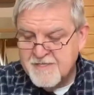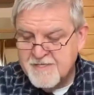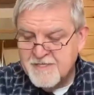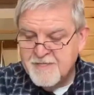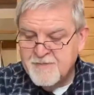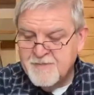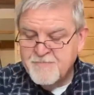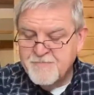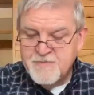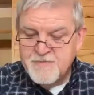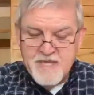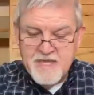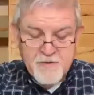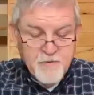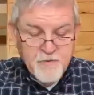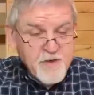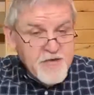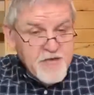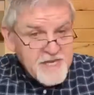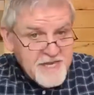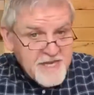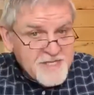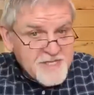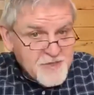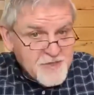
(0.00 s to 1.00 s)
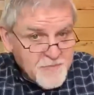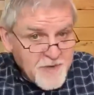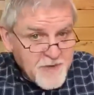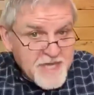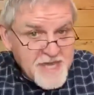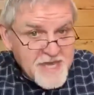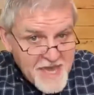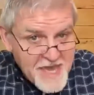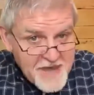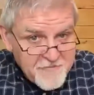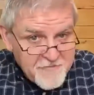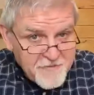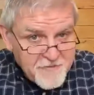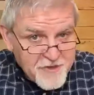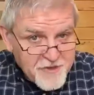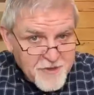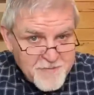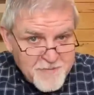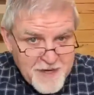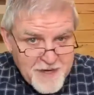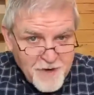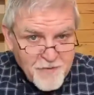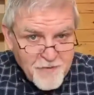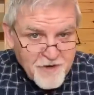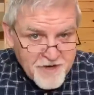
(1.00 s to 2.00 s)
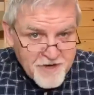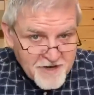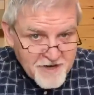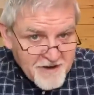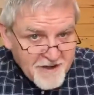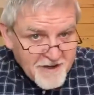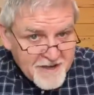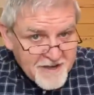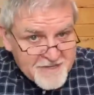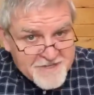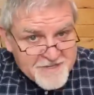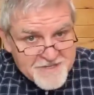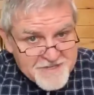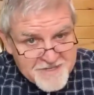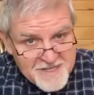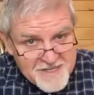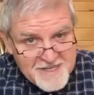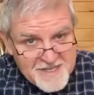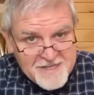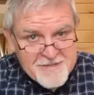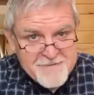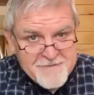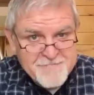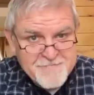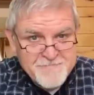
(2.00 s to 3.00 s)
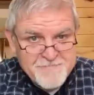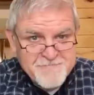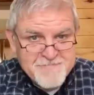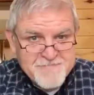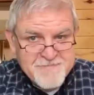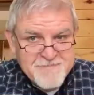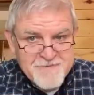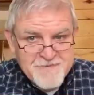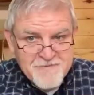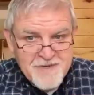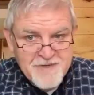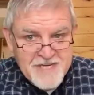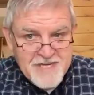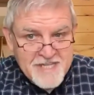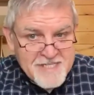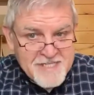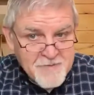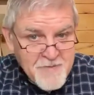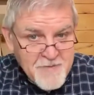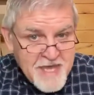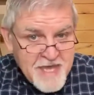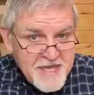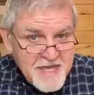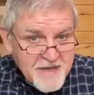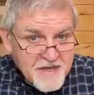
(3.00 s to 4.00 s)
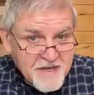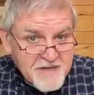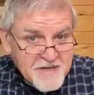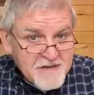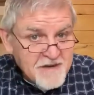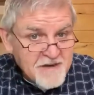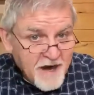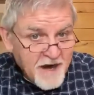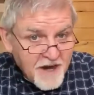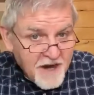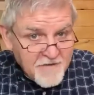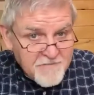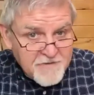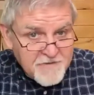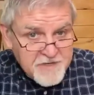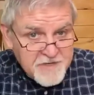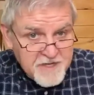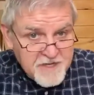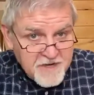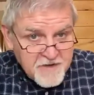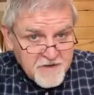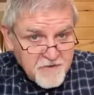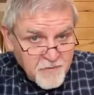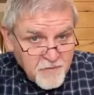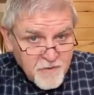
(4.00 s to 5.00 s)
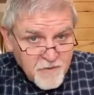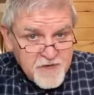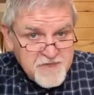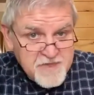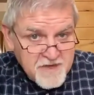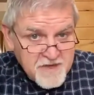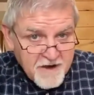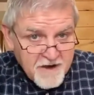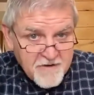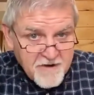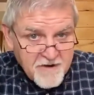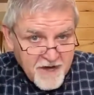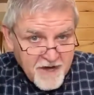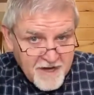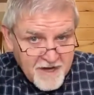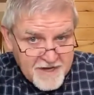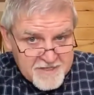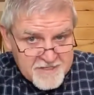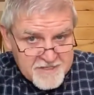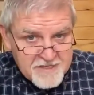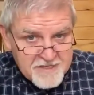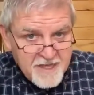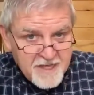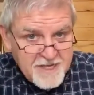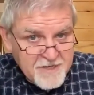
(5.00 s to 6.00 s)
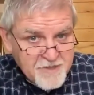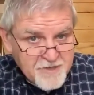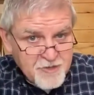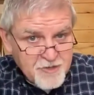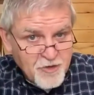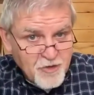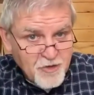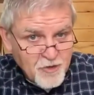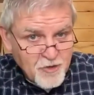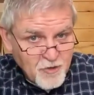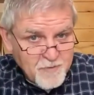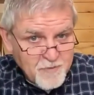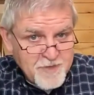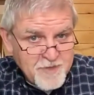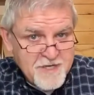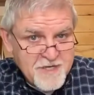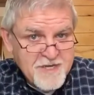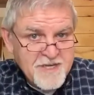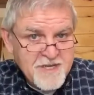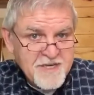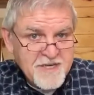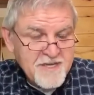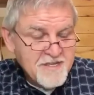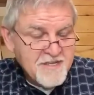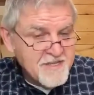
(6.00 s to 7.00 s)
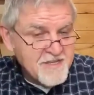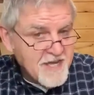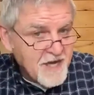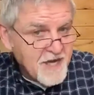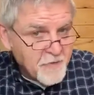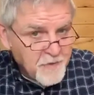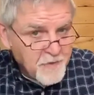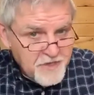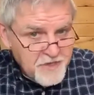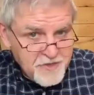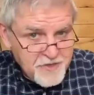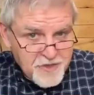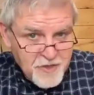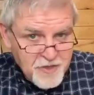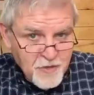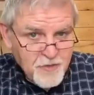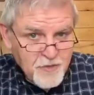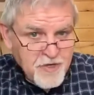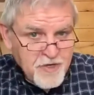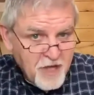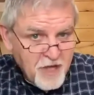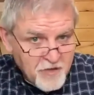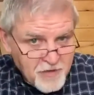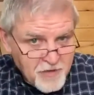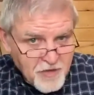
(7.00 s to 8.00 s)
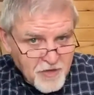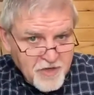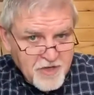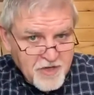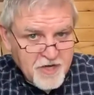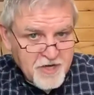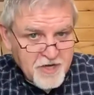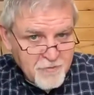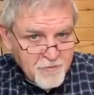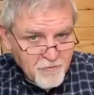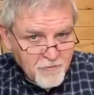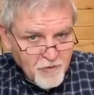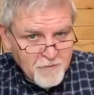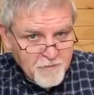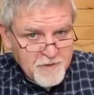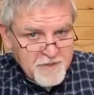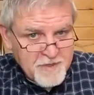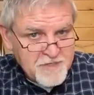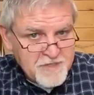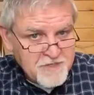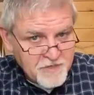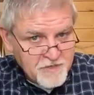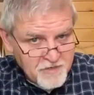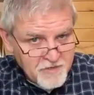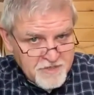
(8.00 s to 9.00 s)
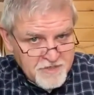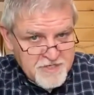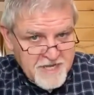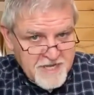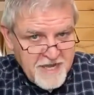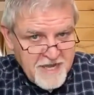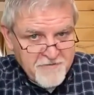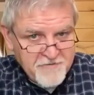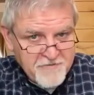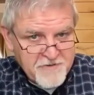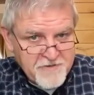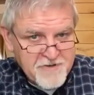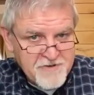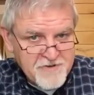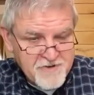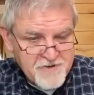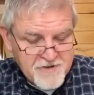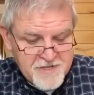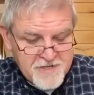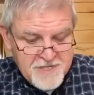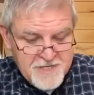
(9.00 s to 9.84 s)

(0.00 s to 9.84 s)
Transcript: And we need to be careful about what our eyes see. We need to make a covenant with our eyes, like Job, that we do not look on a woman to lust after her.